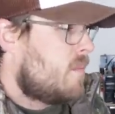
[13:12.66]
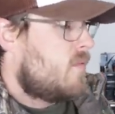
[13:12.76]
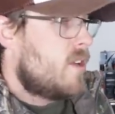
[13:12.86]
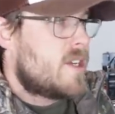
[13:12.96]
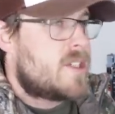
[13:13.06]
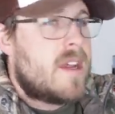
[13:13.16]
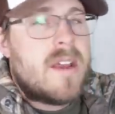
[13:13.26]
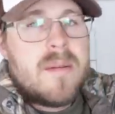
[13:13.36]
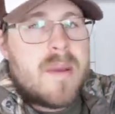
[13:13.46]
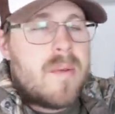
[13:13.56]
and fish
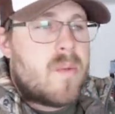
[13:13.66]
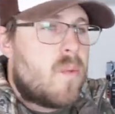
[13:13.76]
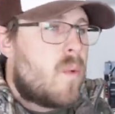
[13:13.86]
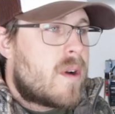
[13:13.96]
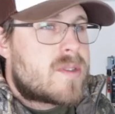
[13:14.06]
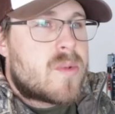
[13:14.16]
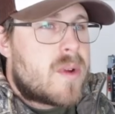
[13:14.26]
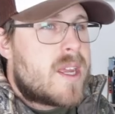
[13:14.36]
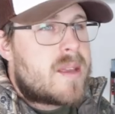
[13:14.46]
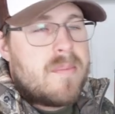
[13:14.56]
maybe once a
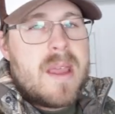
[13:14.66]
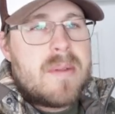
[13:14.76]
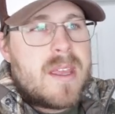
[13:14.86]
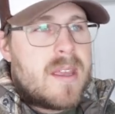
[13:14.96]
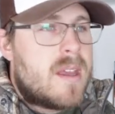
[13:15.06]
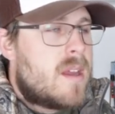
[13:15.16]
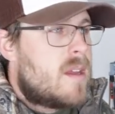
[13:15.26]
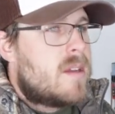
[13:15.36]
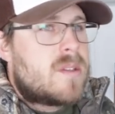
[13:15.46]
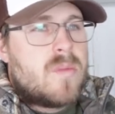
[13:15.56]
week, maybe
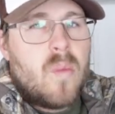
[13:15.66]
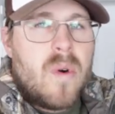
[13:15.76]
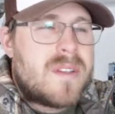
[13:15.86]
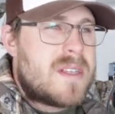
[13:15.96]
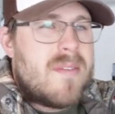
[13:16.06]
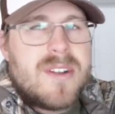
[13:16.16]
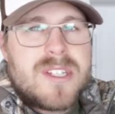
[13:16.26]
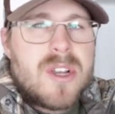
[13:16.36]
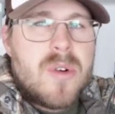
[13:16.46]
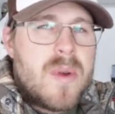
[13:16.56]
once every
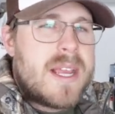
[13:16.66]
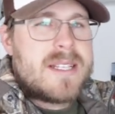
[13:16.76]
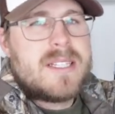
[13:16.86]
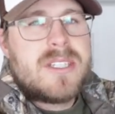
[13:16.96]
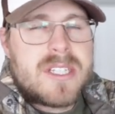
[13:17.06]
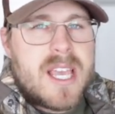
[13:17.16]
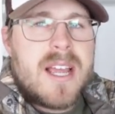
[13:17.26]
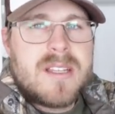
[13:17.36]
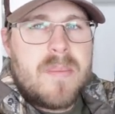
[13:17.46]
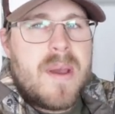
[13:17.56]
2 weeks. It just
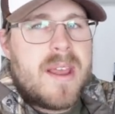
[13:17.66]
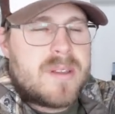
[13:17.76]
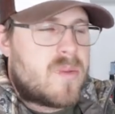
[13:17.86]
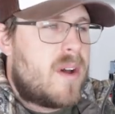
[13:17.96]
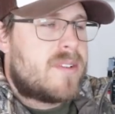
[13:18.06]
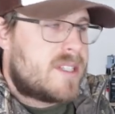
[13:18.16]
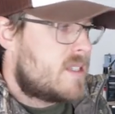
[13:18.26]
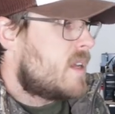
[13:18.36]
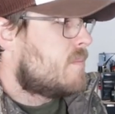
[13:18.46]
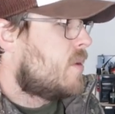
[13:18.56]
kind of depends. We'll have to
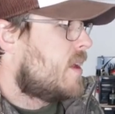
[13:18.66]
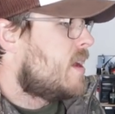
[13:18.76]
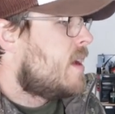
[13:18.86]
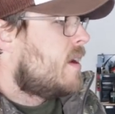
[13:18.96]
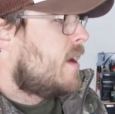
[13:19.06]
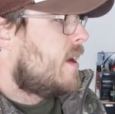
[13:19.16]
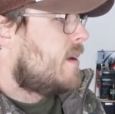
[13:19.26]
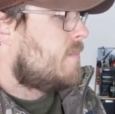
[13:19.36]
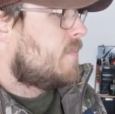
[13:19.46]
see. But all